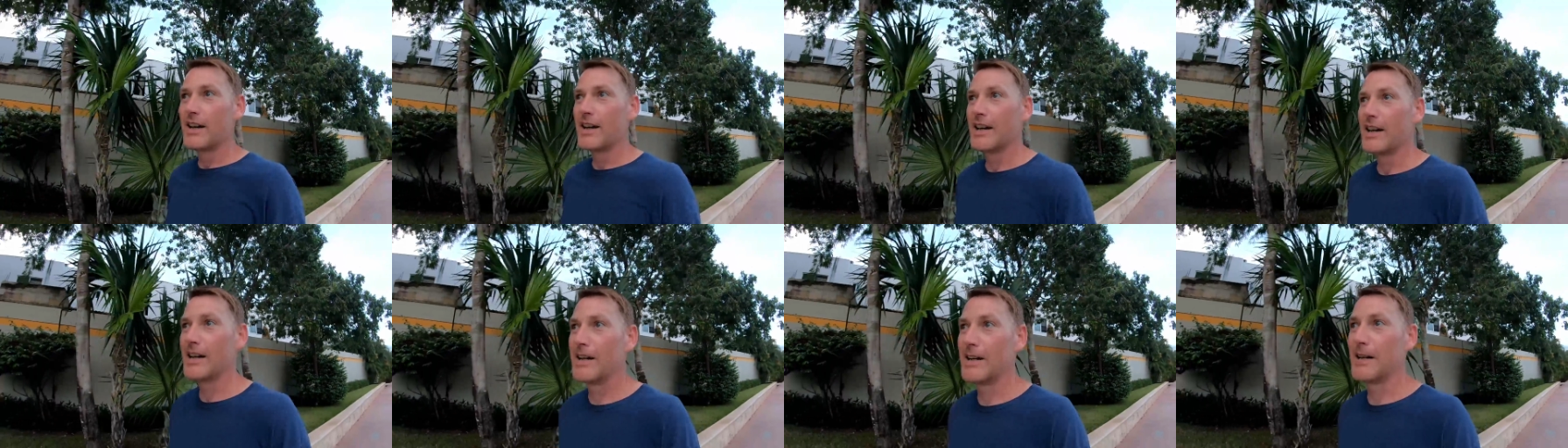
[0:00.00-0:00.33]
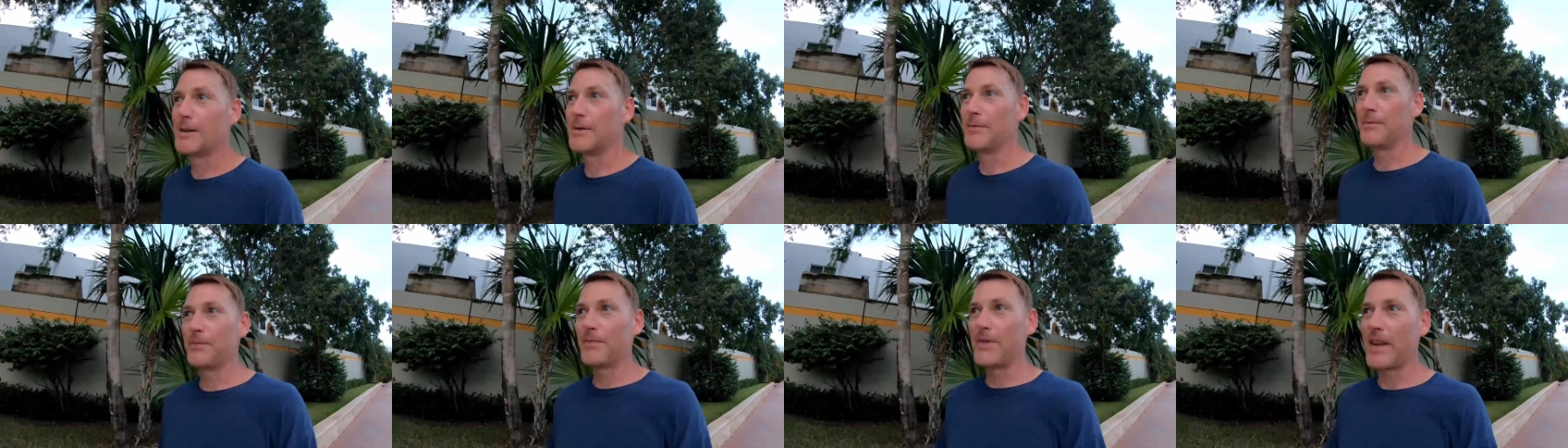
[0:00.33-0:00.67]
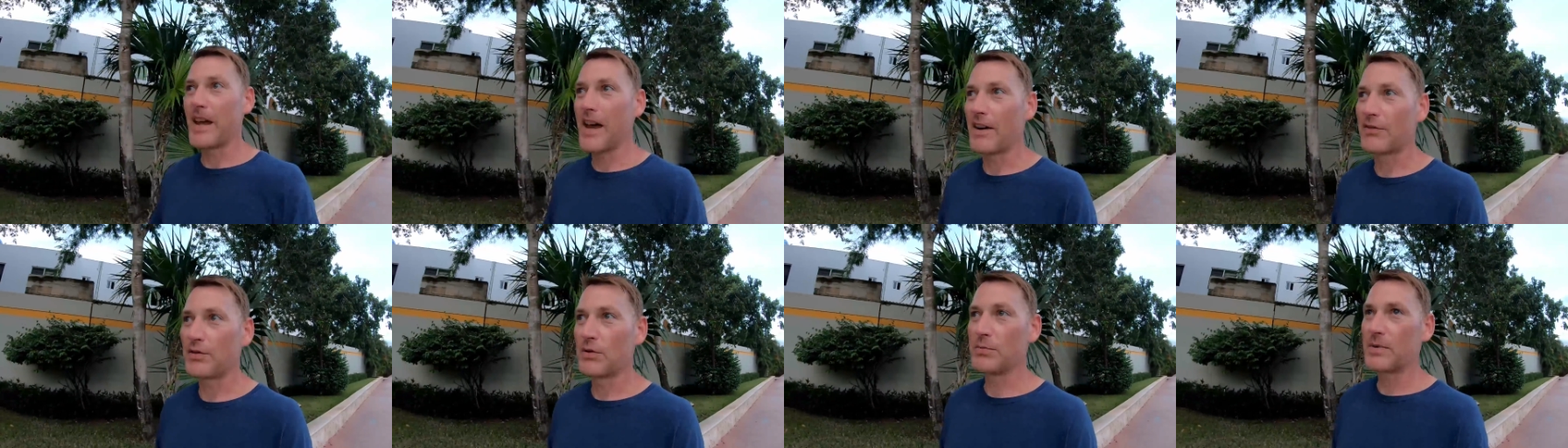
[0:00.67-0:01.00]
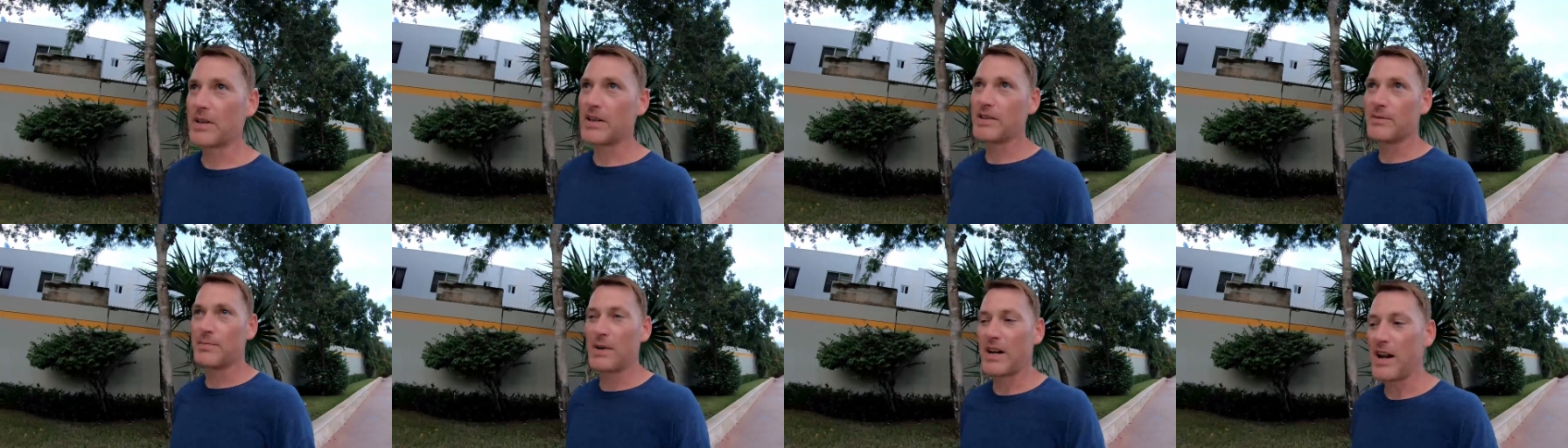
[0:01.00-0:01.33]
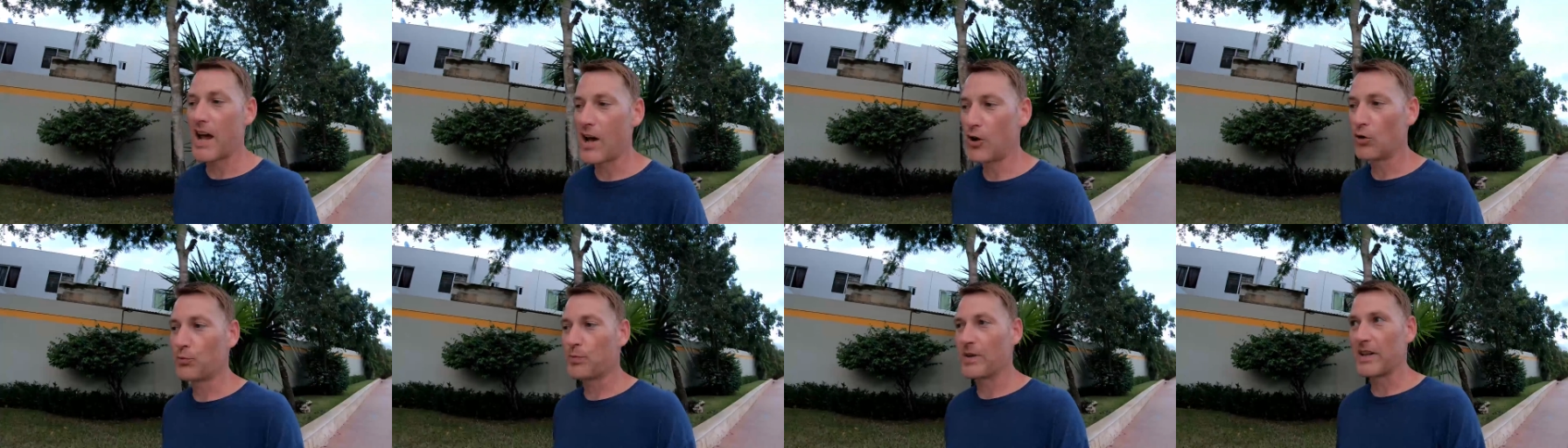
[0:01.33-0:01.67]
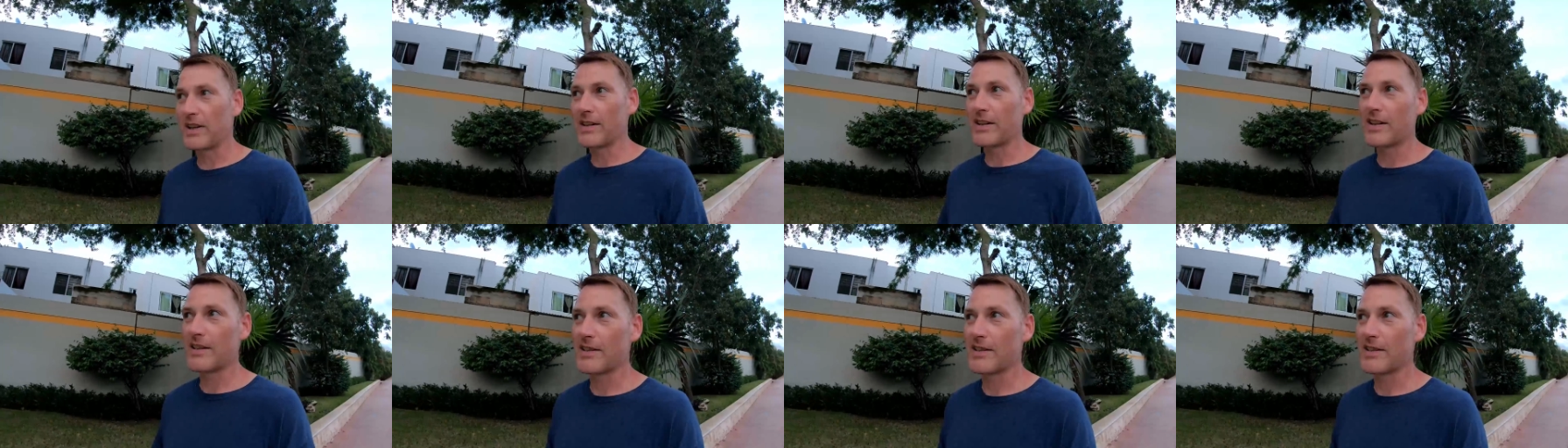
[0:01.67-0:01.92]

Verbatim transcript: Um, everybody's been helping,